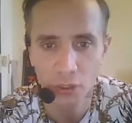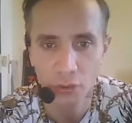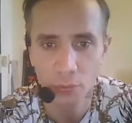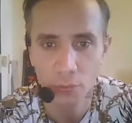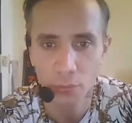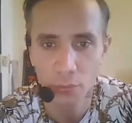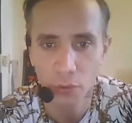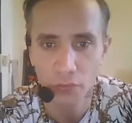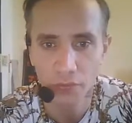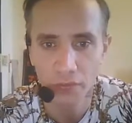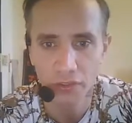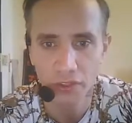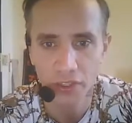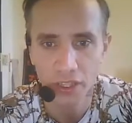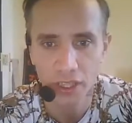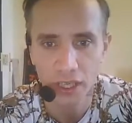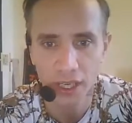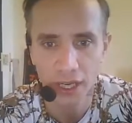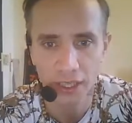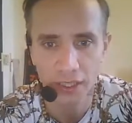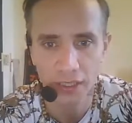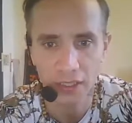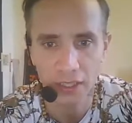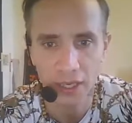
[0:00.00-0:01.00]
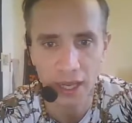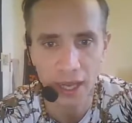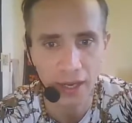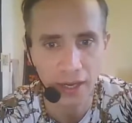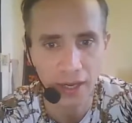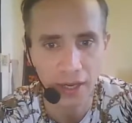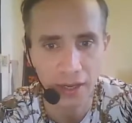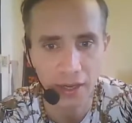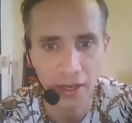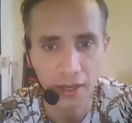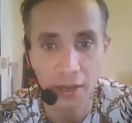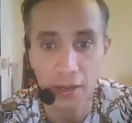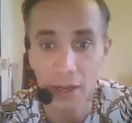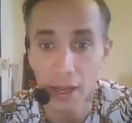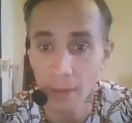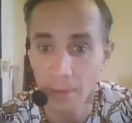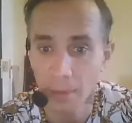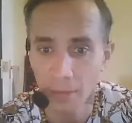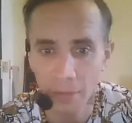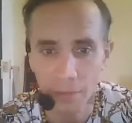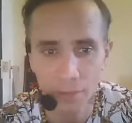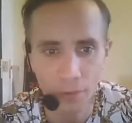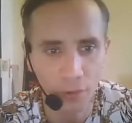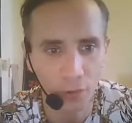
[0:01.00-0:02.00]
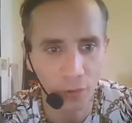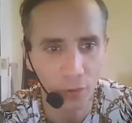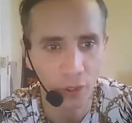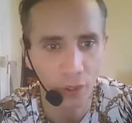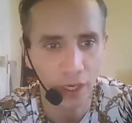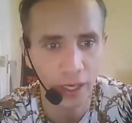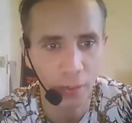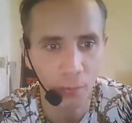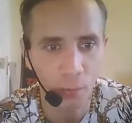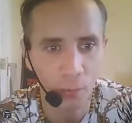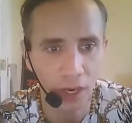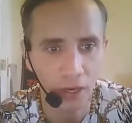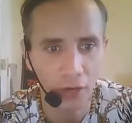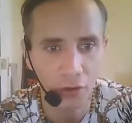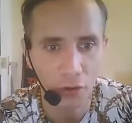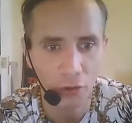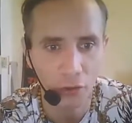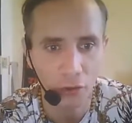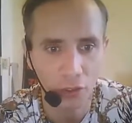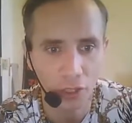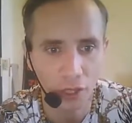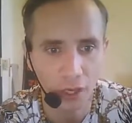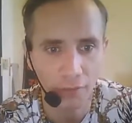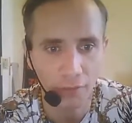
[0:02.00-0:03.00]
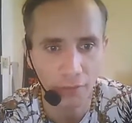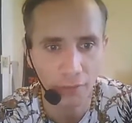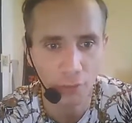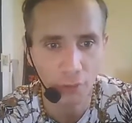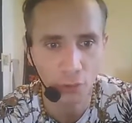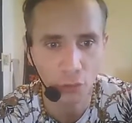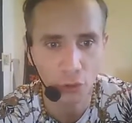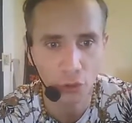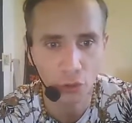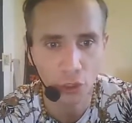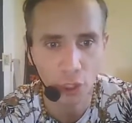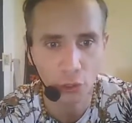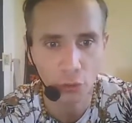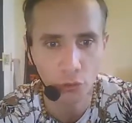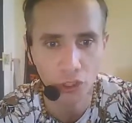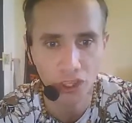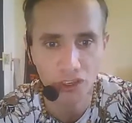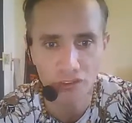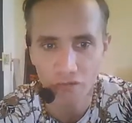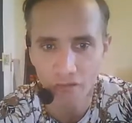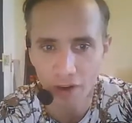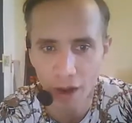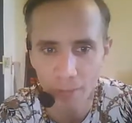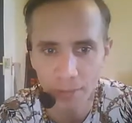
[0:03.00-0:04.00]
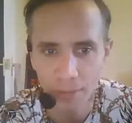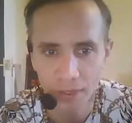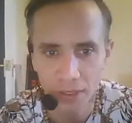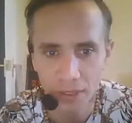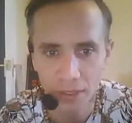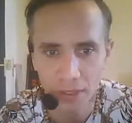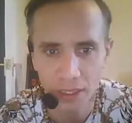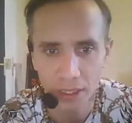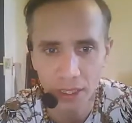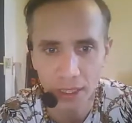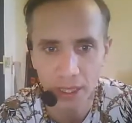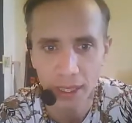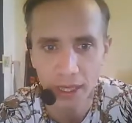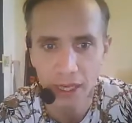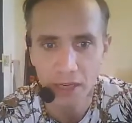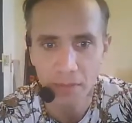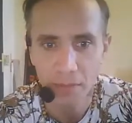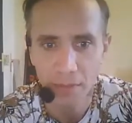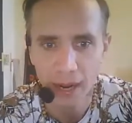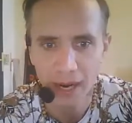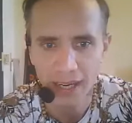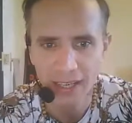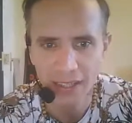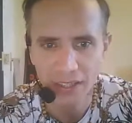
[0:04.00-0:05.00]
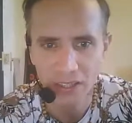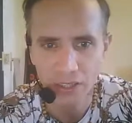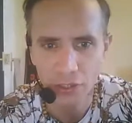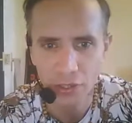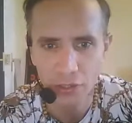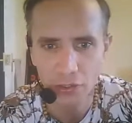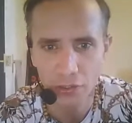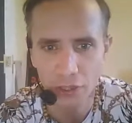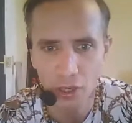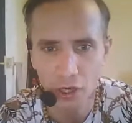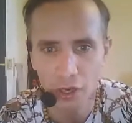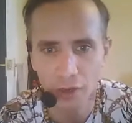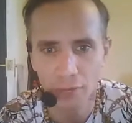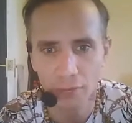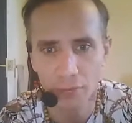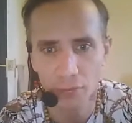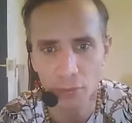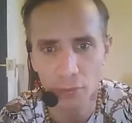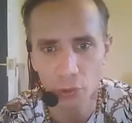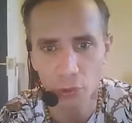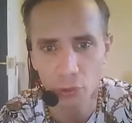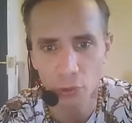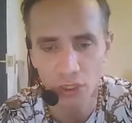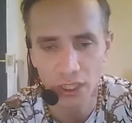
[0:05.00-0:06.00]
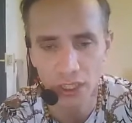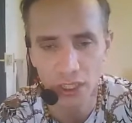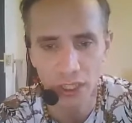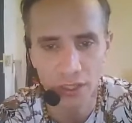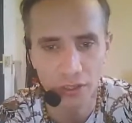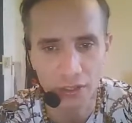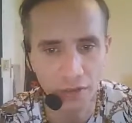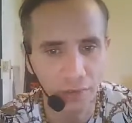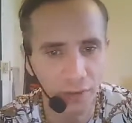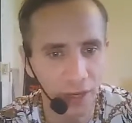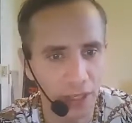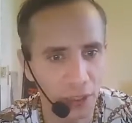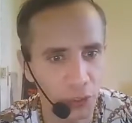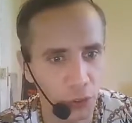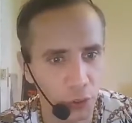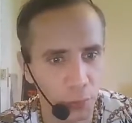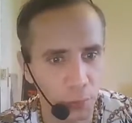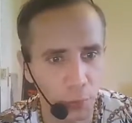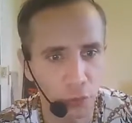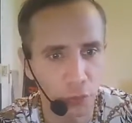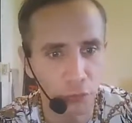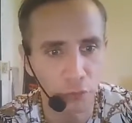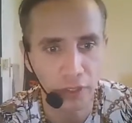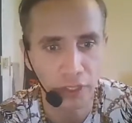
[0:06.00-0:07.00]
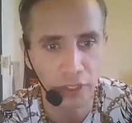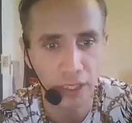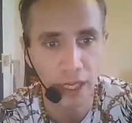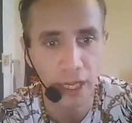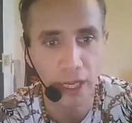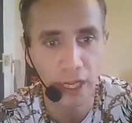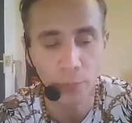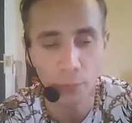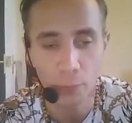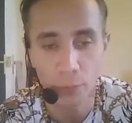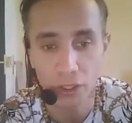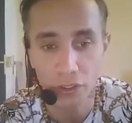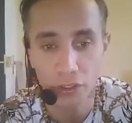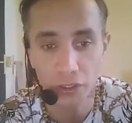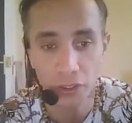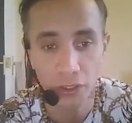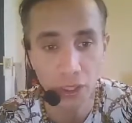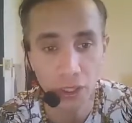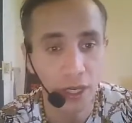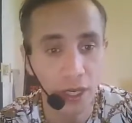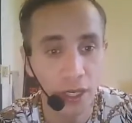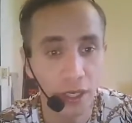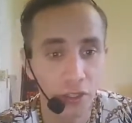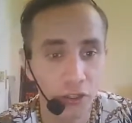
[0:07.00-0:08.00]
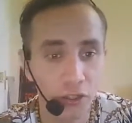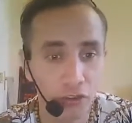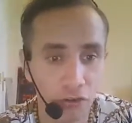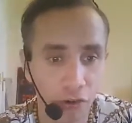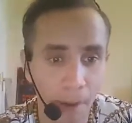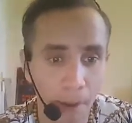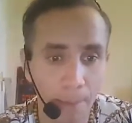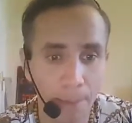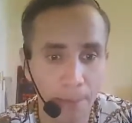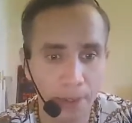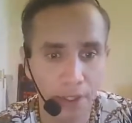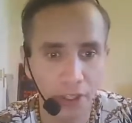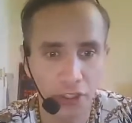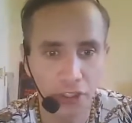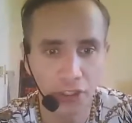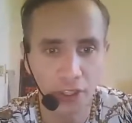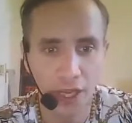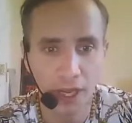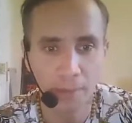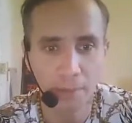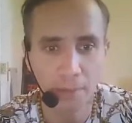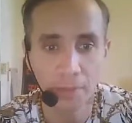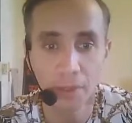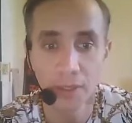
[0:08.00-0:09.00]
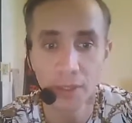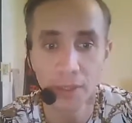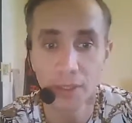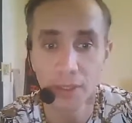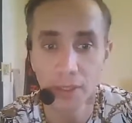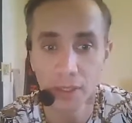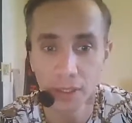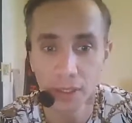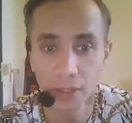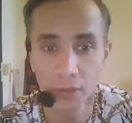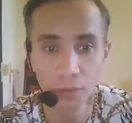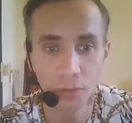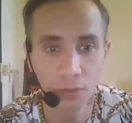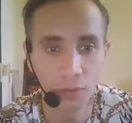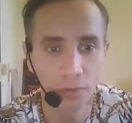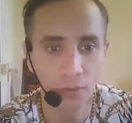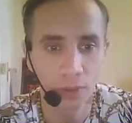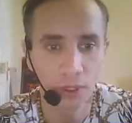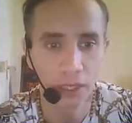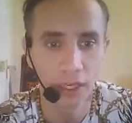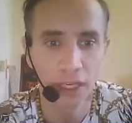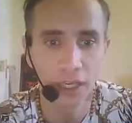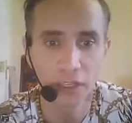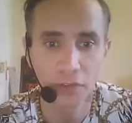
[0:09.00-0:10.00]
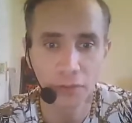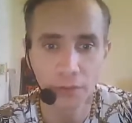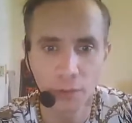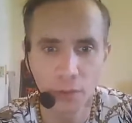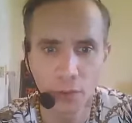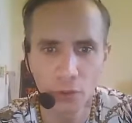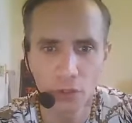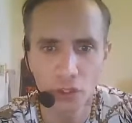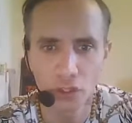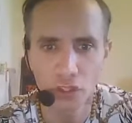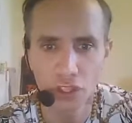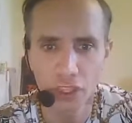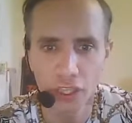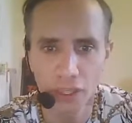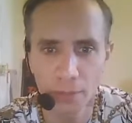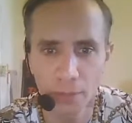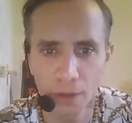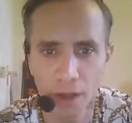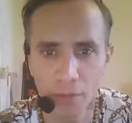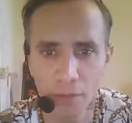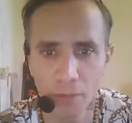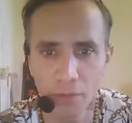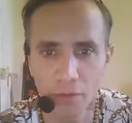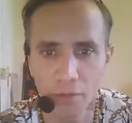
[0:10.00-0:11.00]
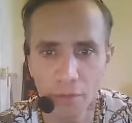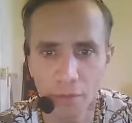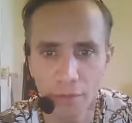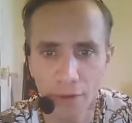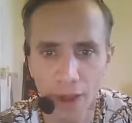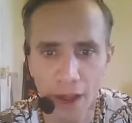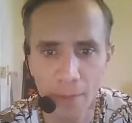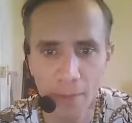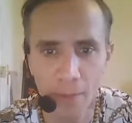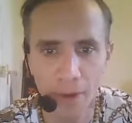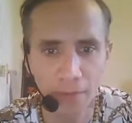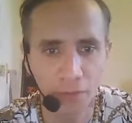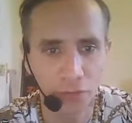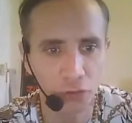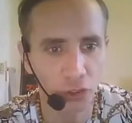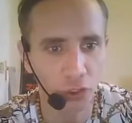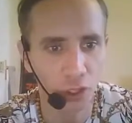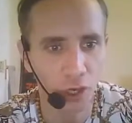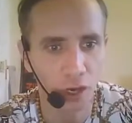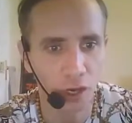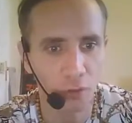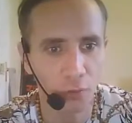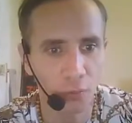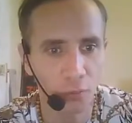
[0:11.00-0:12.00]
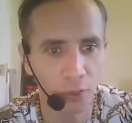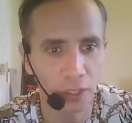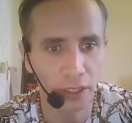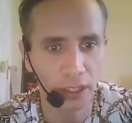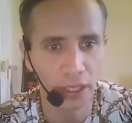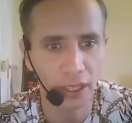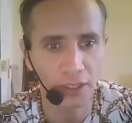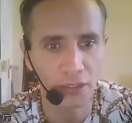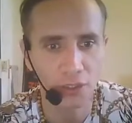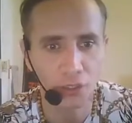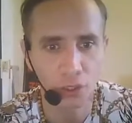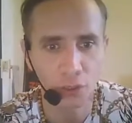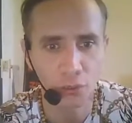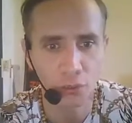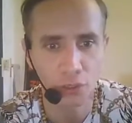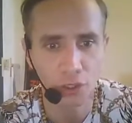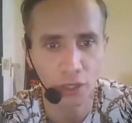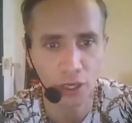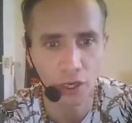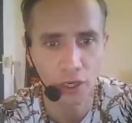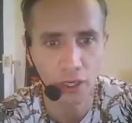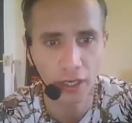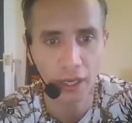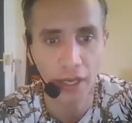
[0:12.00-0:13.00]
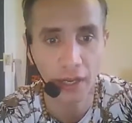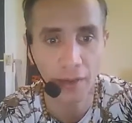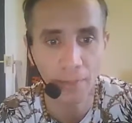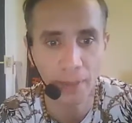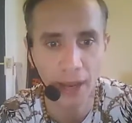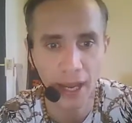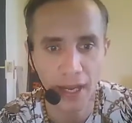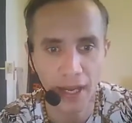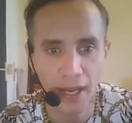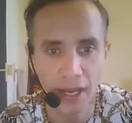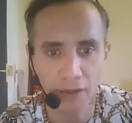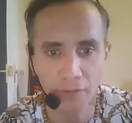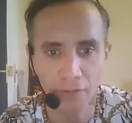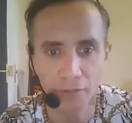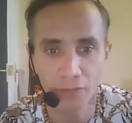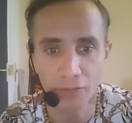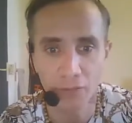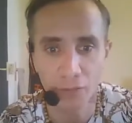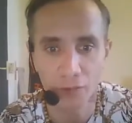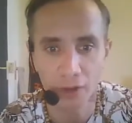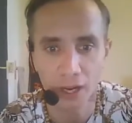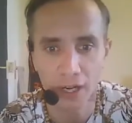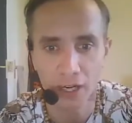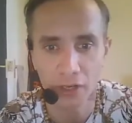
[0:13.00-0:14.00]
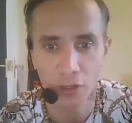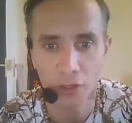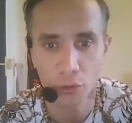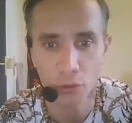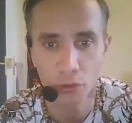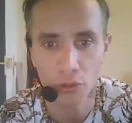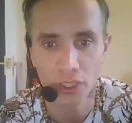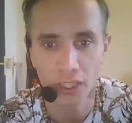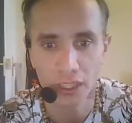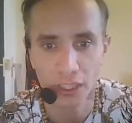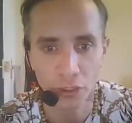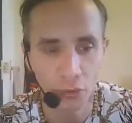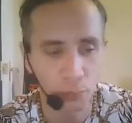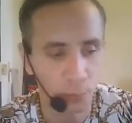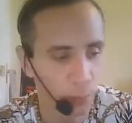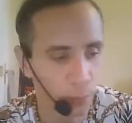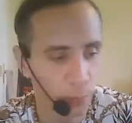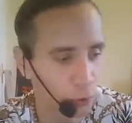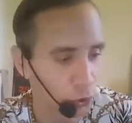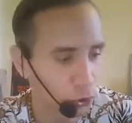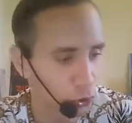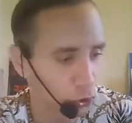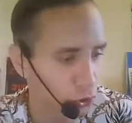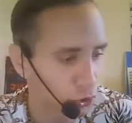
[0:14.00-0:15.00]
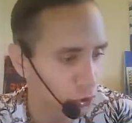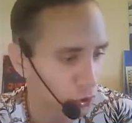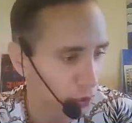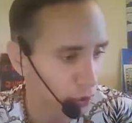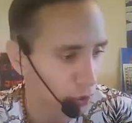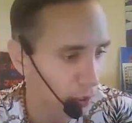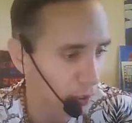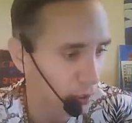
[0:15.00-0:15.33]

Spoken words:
movies to date, and before he won an Oscar for Jojo Rabbit, he made the delightful New Zealand adventure movie in which grumpy Sam Neill is forced to team up with a foul-mouthed child when he had two target and a manhunt throughout the New Zealand's bush.